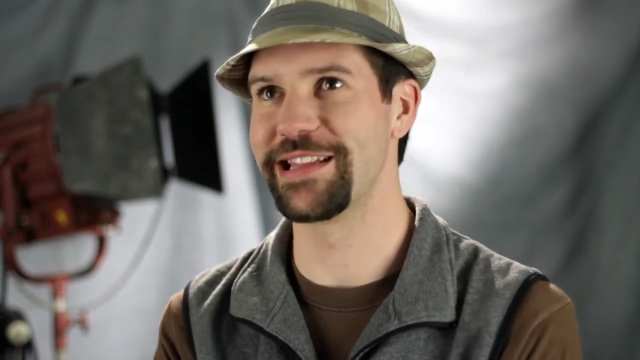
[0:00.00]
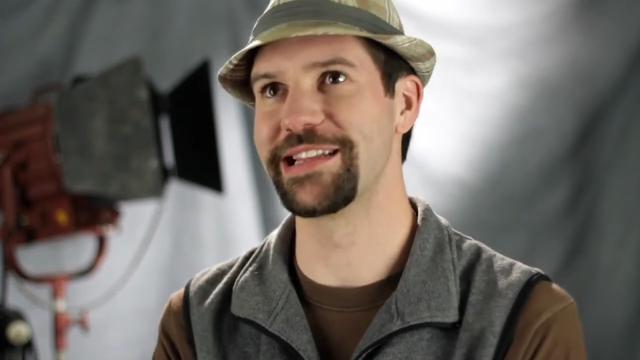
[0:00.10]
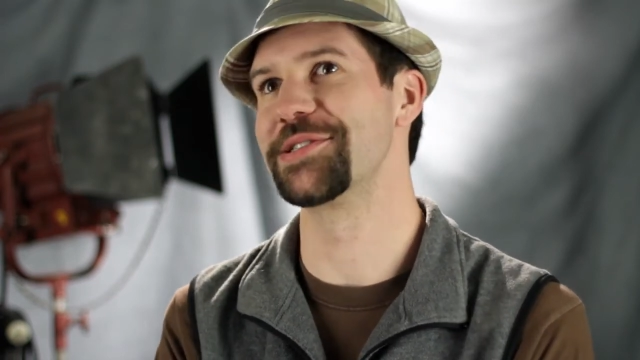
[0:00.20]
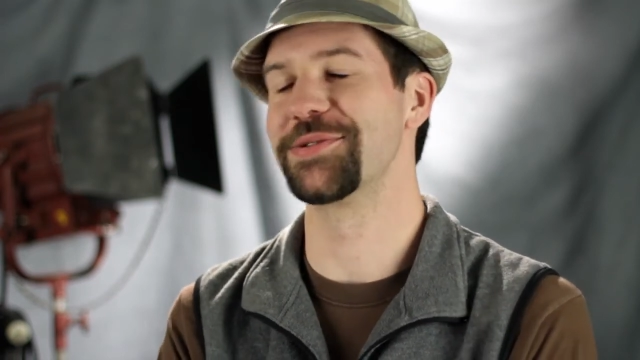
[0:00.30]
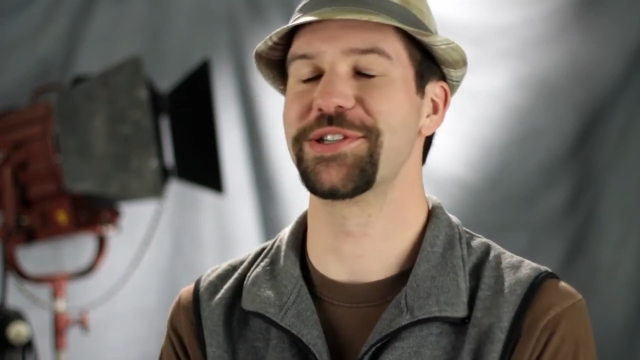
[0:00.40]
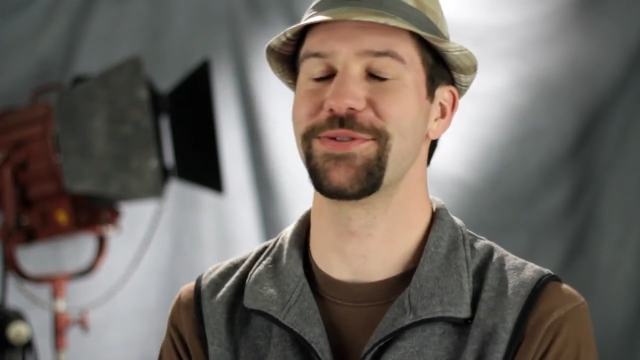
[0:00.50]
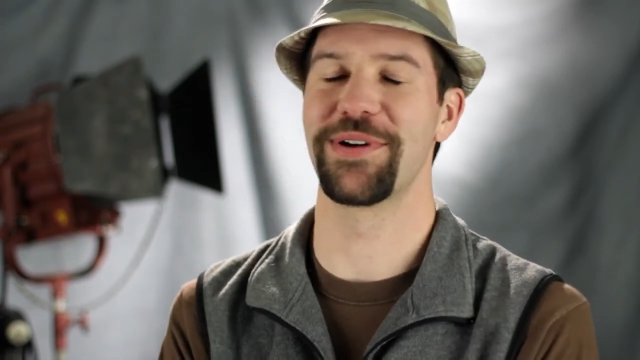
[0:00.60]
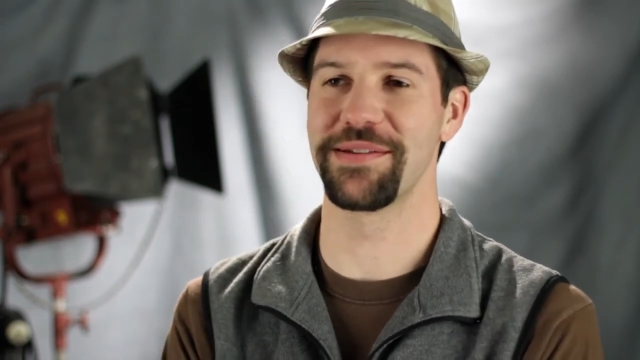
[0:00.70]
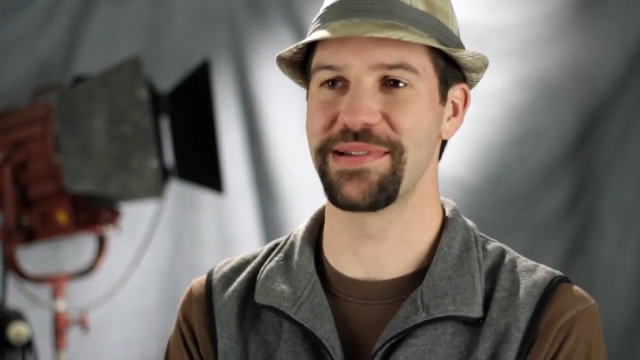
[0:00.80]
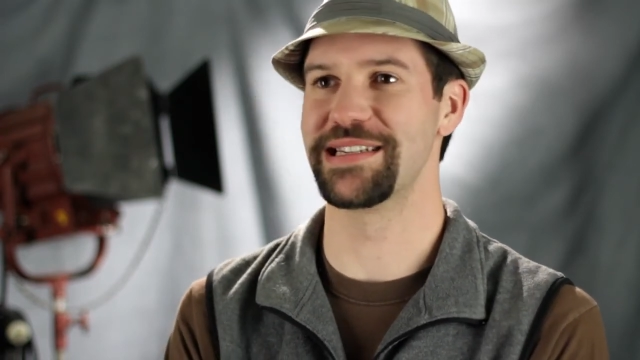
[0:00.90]
that this was what you
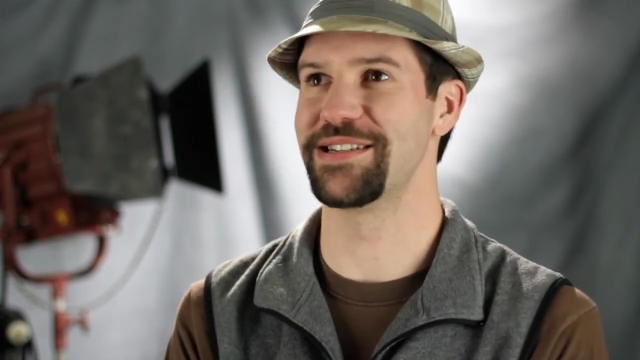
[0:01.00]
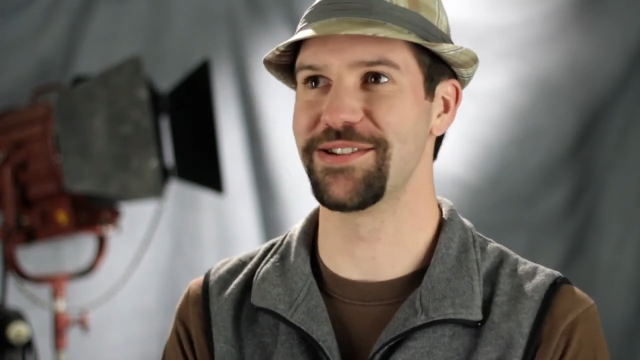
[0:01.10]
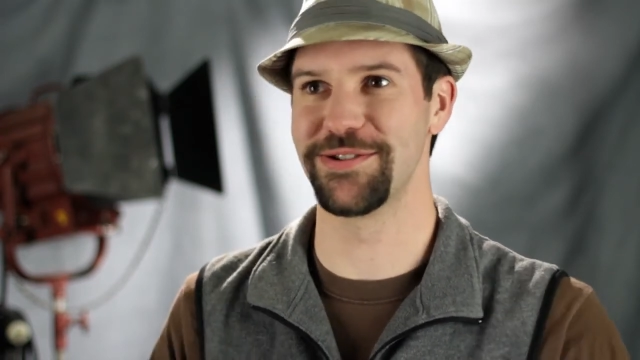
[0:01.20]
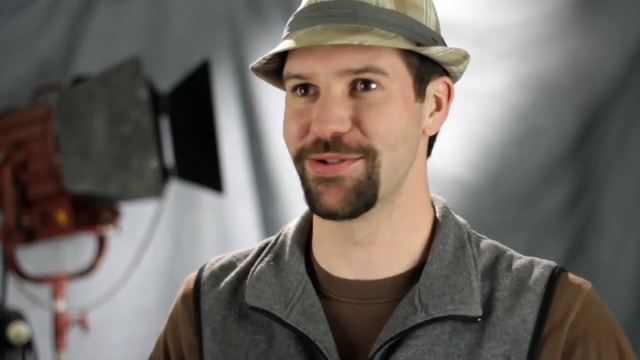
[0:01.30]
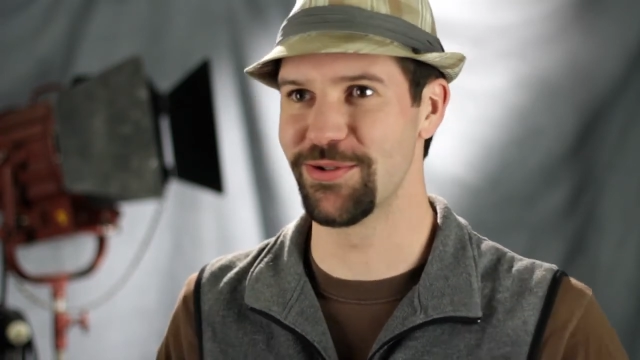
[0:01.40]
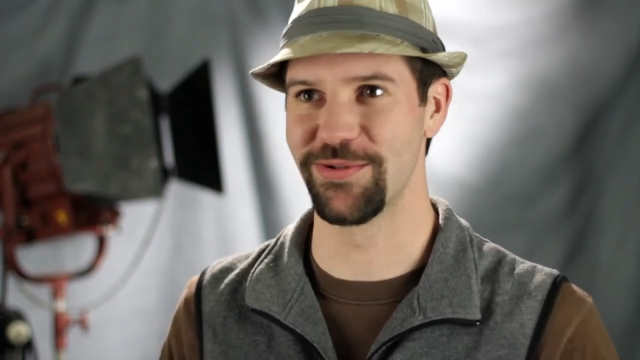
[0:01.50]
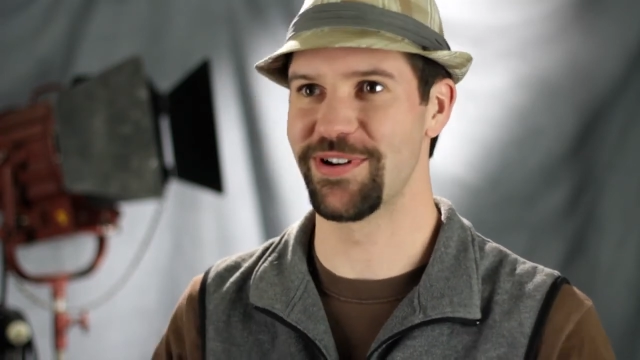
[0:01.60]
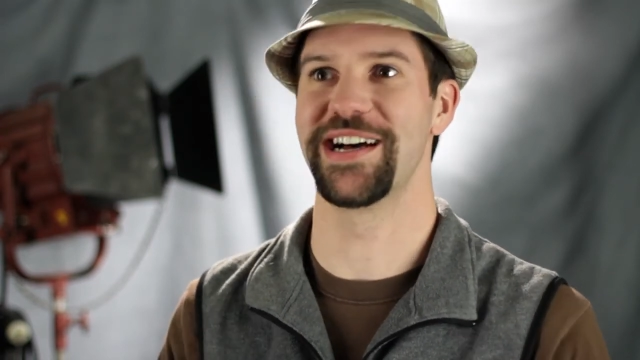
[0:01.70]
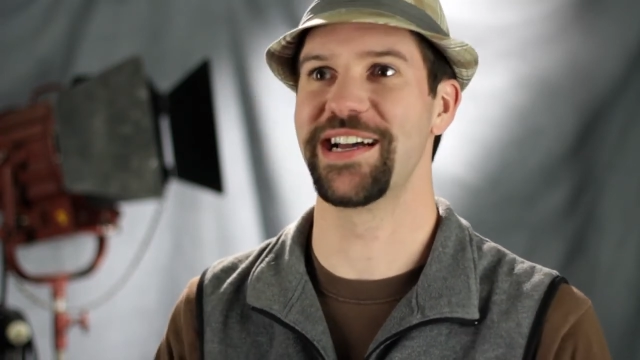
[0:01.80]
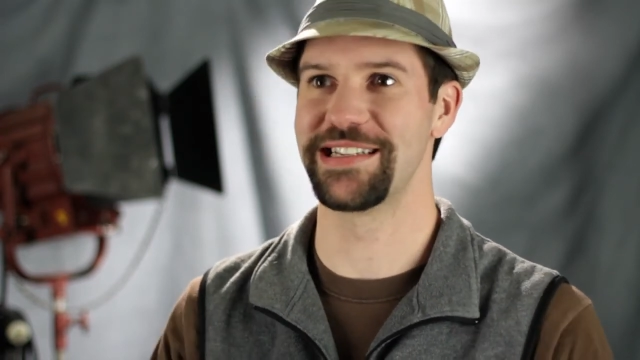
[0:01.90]
wanted me to do.
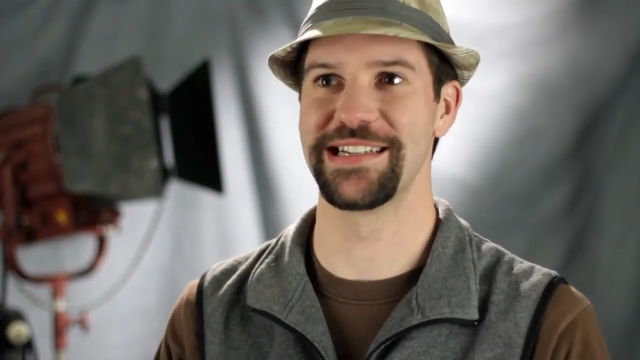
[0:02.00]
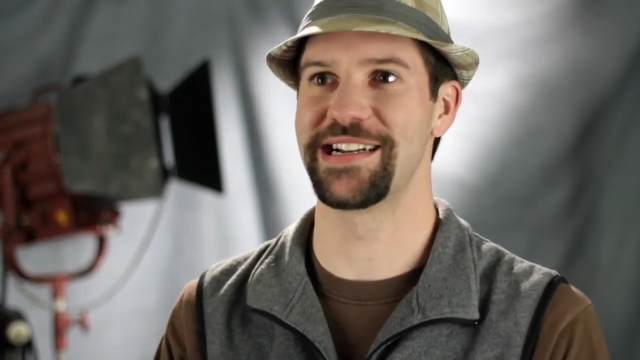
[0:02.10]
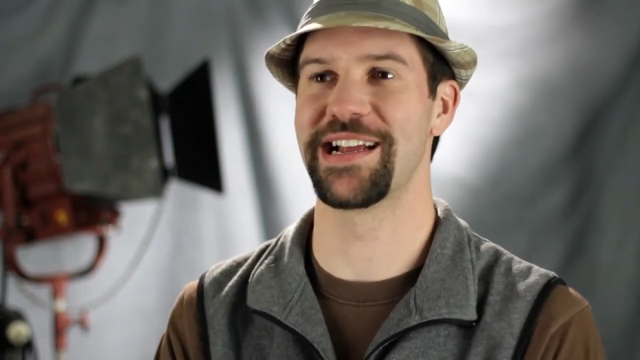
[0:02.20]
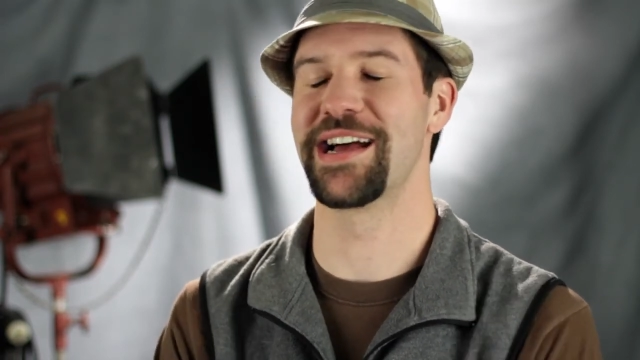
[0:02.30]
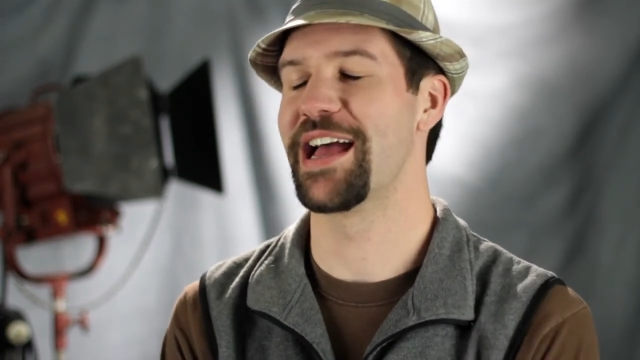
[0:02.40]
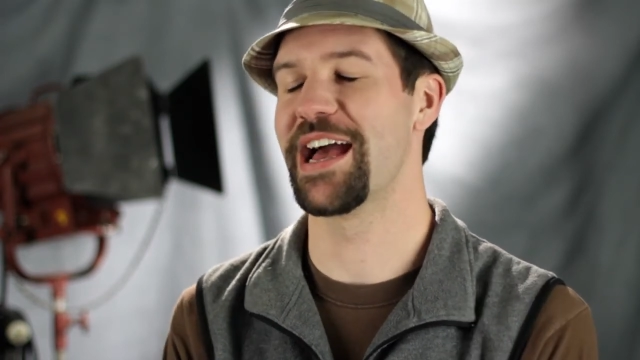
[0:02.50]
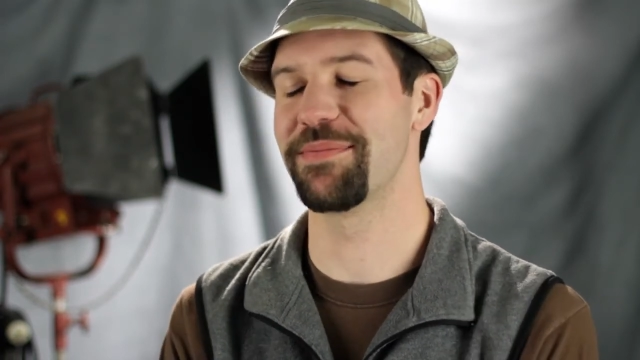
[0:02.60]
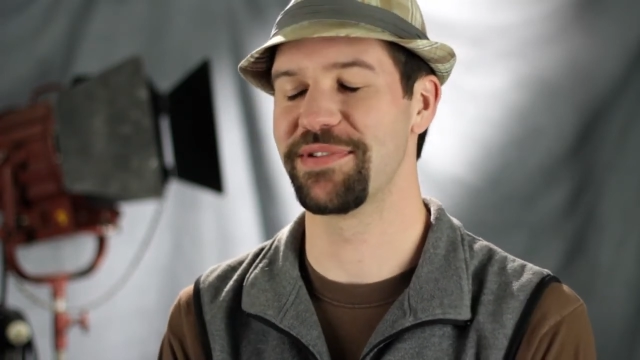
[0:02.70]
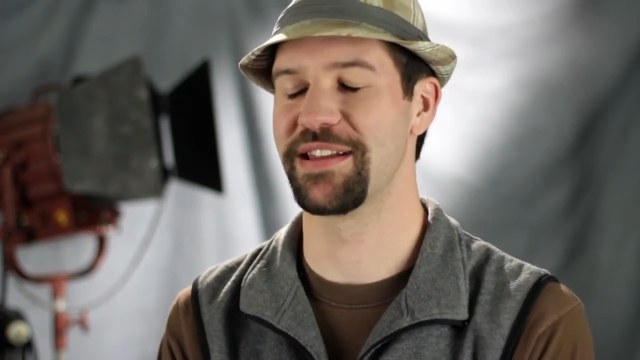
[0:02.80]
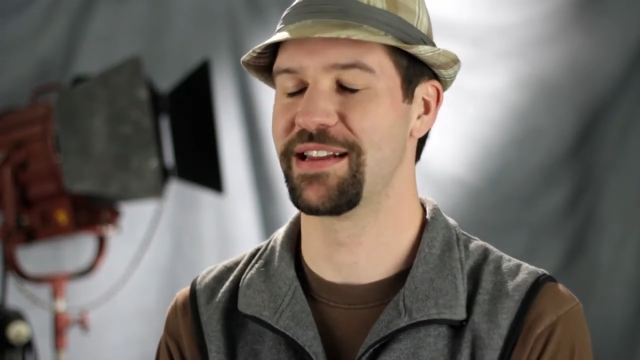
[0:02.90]
Why did it not
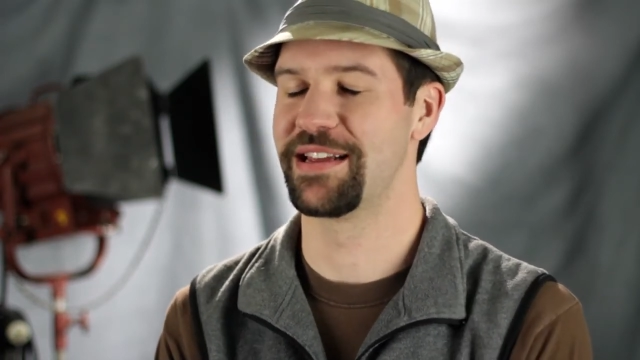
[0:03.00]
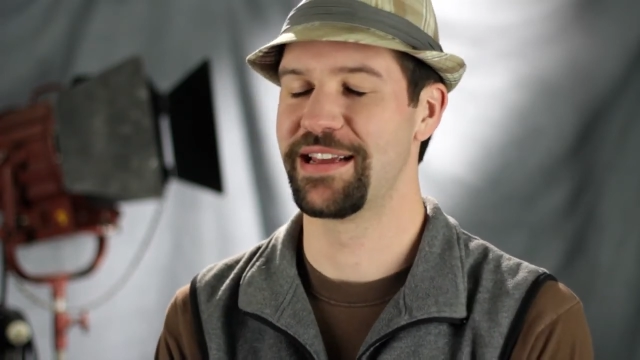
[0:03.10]
happen?